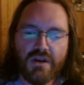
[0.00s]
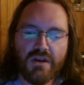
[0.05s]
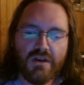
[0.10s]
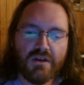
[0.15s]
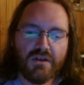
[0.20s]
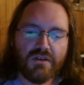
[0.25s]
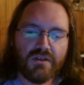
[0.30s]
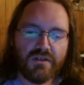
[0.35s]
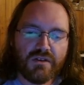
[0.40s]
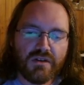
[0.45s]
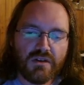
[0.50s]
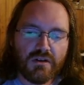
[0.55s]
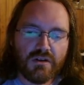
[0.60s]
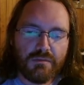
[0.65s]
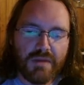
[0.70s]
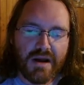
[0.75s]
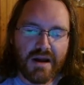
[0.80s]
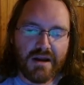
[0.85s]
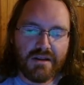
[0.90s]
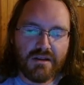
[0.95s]
Still
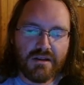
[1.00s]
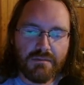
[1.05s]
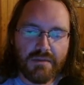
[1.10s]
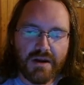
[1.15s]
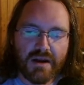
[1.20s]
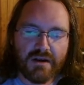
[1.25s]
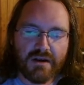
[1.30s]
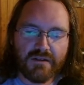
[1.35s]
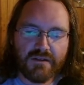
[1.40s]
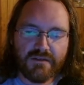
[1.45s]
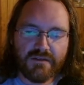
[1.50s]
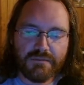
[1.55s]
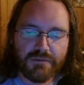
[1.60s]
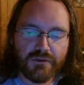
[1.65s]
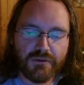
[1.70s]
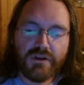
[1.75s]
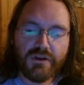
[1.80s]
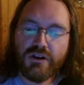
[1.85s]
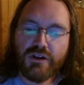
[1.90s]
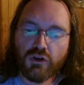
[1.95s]
buying them back
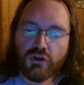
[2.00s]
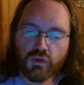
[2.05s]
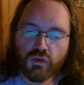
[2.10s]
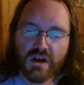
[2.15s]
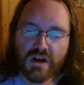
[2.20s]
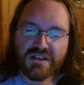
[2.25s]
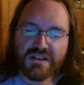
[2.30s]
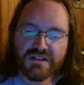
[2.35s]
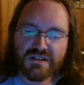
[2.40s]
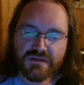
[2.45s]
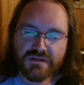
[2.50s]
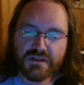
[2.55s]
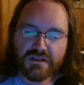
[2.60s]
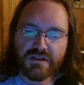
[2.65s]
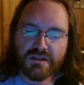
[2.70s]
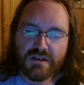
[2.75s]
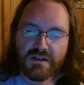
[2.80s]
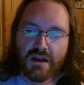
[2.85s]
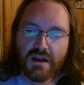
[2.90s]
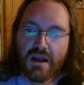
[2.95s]
pretty
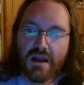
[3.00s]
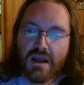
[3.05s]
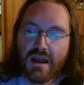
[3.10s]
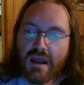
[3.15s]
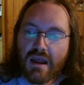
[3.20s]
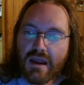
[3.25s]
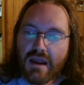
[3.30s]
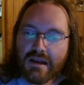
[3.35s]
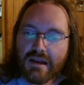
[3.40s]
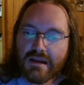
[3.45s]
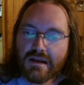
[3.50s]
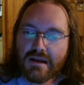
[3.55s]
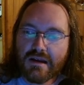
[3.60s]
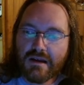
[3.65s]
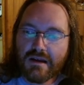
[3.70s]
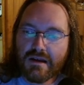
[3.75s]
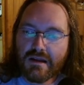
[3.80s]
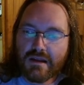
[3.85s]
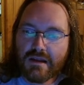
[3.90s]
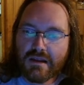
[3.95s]
aggressively.
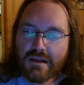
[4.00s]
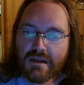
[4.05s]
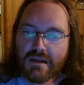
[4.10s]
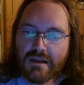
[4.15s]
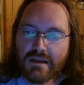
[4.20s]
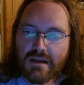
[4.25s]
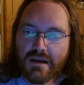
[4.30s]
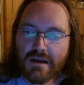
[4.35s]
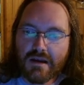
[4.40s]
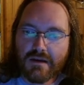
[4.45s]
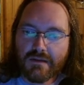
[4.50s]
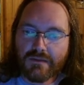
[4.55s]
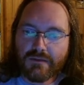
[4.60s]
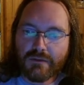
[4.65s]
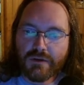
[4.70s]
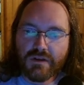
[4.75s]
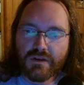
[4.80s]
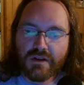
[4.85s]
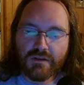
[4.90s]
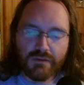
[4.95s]
And yeah,
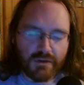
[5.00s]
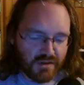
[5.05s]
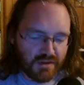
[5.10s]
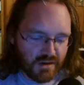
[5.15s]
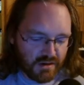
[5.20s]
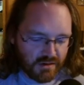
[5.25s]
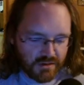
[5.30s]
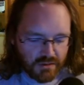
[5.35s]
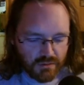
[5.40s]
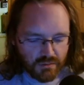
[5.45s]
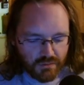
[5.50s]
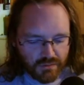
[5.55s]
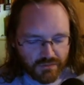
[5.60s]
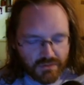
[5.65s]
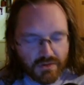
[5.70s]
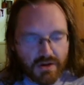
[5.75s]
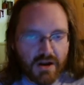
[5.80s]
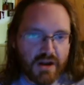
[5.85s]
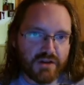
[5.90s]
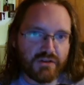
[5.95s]
what they do with
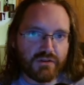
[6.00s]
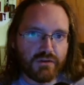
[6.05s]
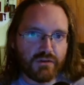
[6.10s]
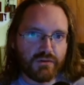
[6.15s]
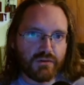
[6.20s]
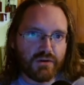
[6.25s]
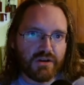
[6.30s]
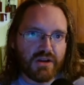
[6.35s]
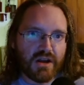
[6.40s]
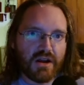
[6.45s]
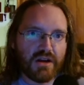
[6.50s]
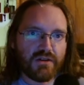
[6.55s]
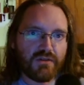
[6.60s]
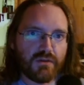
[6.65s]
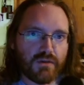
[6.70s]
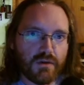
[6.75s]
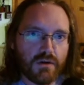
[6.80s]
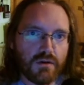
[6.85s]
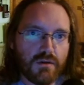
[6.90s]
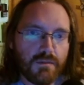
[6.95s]
their extra free cash
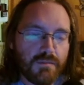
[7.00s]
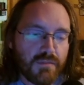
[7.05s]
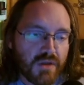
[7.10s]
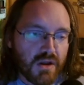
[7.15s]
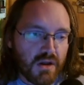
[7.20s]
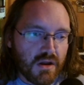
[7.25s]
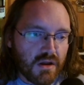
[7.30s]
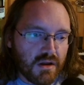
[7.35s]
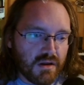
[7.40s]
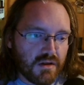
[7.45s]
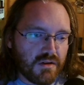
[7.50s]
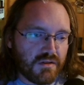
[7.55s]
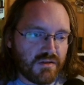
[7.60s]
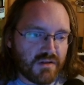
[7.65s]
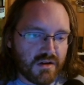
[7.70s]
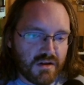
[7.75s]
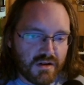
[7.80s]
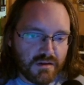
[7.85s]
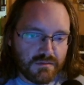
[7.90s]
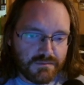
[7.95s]
flow is
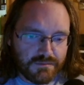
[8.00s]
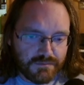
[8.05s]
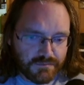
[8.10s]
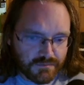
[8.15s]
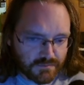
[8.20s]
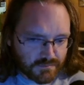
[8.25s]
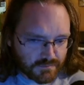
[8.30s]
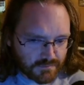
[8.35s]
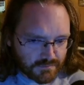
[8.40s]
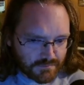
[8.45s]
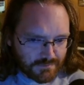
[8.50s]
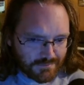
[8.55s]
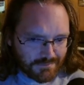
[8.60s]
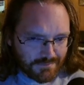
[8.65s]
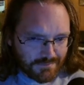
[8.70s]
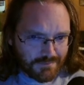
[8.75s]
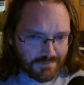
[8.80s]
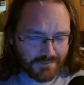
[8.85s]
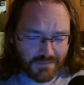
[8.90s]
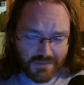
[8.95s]
they
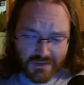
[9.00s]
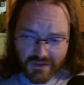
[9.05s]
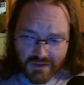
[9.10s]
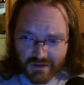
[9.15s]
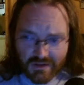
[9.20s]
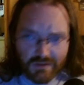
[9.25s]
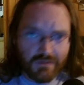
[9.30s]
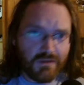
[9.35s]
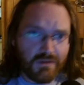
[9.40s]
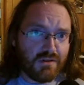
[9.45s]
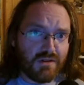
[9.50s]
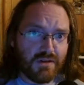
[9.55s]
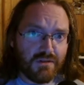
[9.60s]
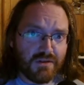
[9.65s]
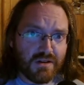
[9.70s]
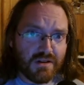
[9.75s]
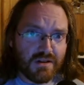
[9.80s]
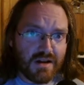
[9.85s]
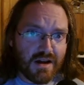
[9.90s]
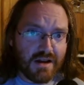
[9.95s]
give you
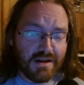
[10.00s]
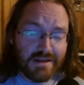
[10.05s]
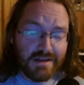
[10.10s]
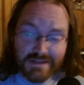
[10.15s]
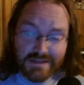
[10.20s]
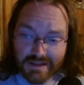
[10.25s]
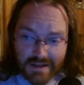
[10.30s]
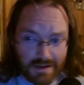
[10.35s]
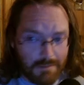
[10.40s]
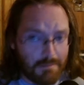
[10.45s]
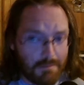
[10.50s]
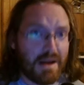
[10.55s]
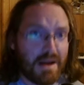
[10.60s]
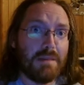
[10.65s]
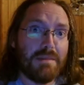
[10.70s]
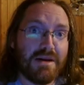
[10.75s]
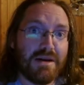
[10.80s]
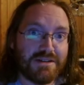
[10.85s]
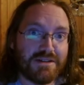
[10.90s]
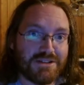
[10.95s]
dividend hikes and they buy
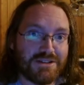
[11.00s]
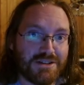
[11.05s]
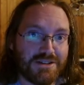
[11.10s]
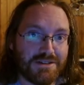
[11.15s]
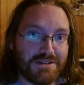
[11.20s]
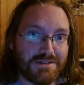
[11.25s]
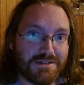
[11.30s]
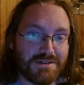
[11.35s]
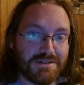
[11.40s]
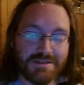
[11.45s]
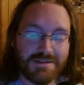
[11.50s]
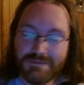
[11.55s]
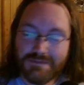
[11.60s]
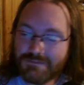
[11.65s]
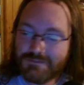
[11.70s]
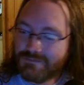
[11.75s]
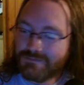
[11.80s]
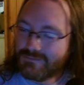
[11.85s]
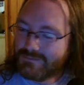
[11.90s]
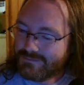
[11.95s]
back shares.
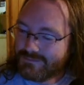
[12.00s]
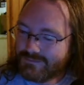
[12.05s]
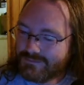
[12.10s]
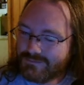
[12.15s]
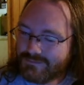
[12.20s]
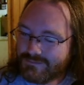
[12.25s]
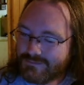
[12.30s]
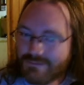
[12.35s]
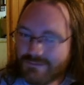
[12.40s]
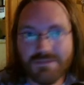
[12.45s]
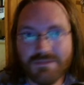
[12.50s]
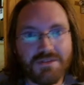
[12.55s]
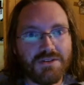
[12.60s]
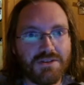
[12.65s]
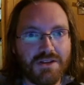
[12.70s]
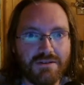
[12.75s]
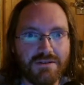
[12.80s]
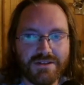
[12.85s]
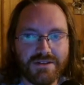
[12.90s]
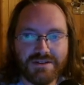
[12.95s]

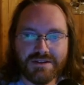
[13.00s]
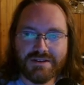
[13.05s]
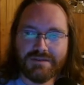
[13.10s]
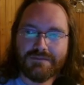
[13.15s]
Love it.